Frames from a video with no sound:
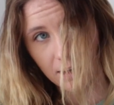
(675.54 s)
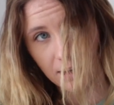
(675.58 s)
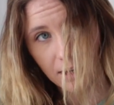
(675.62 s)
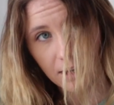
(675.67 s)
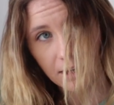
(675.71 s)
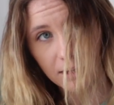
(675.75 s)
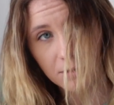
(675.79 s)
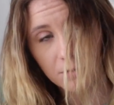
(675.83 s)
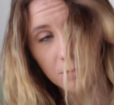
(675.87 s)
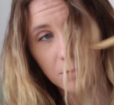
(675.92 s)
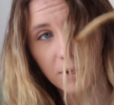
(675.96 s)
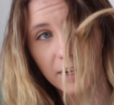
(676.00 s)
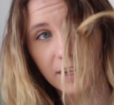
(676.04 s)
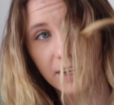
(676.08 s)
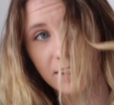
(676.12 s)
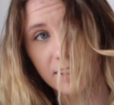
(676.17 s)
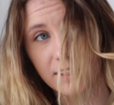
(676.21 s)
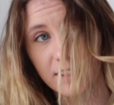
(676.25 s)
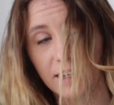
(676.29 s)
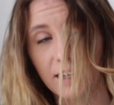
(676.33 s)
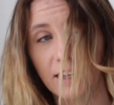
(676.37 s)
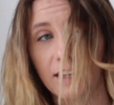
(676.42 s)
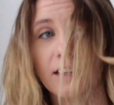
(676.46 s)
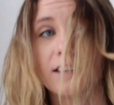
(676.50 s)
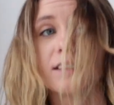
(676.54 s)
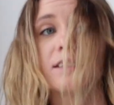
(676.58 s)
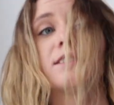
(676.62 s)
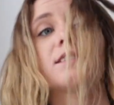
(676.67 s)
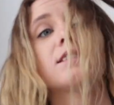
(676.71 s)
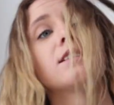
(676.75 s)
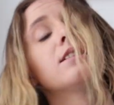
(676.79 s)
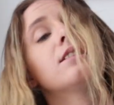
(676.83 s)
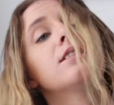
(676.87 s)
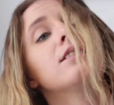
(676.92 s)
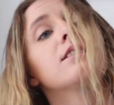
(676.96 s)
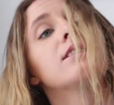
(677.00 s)
unwind
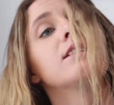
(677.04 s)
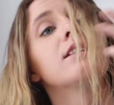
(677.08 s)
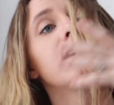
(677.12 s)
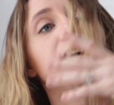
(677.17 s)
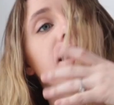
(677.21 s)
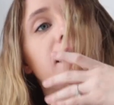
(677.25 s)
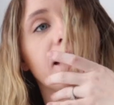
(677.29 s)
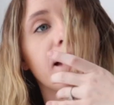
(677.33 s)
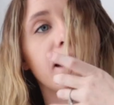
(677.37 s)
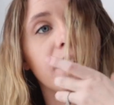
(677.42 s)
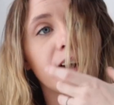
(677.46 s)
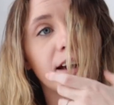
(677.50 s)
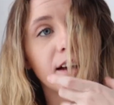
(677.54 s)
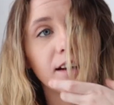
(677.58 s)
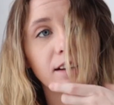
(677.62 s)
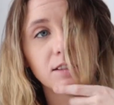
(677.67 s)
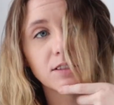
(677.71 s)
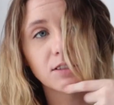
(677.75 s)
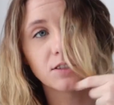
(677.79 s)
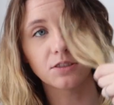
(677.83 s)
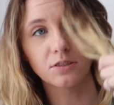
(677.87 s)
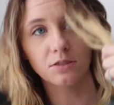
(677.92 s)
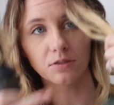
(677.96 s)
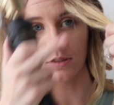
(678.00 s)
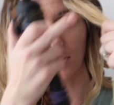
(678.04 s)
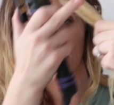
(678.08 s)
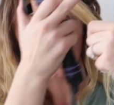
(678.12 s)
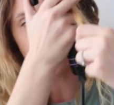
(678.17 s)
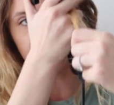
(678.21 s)
it and do the